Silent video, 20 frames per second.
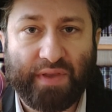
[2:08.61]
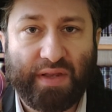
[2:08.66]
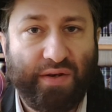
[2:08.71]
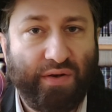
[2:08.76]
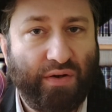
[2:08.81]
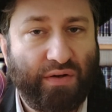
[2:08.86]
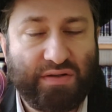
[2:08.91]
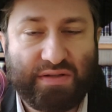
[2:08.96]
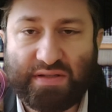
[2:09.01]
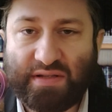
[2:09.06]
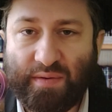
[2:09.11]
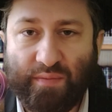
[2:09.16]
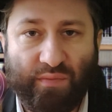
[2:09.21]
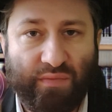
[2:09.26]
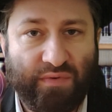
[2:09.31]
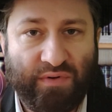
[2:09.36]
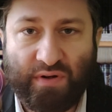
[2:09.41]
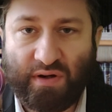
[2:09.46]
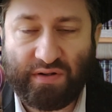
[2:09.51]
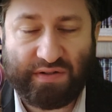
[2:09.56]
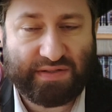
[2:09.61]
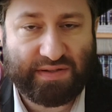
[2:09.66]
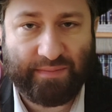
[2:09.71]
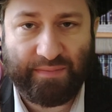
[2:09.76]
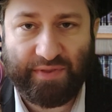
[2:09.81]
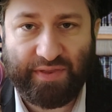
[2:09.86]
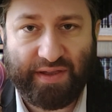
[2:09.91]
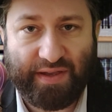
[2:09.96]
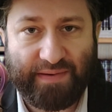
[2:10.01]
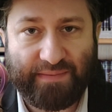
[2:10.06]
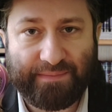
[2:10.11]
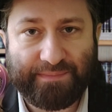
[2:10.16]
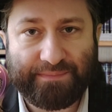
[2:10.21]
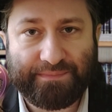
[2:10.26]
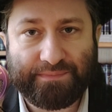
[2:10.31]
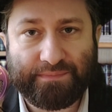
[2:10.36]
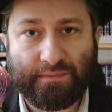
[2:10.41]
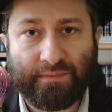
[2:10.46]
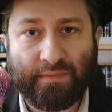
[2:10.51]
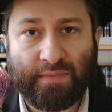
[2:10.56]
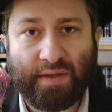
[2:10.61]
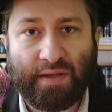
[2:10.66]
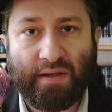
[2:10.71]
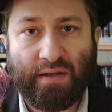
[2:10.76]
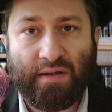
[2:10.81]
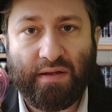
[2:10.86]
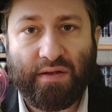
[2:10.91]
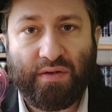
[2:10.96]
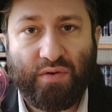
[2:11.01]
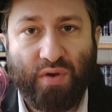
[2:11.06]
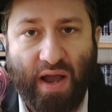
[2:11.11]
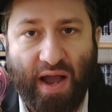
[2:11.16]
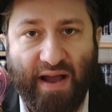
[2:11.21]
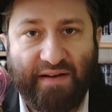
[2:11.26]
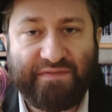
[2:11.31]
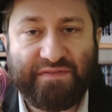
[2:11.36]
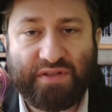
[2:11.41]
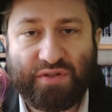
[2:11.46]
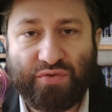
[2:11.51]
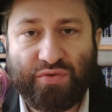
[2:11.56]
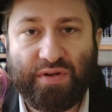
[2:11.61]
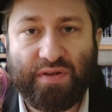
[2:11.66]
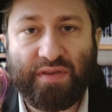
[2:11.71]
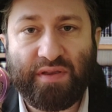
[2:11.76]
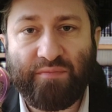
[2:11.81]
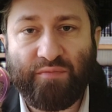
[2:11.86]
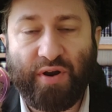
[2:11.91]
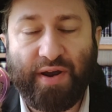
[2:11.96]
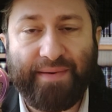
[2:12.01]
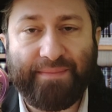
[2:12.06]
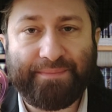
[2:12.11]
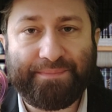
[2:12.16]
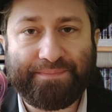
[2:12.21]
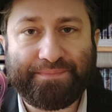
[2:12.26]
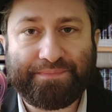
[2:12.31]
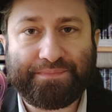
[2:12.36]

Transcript: not something. You have to treat them right.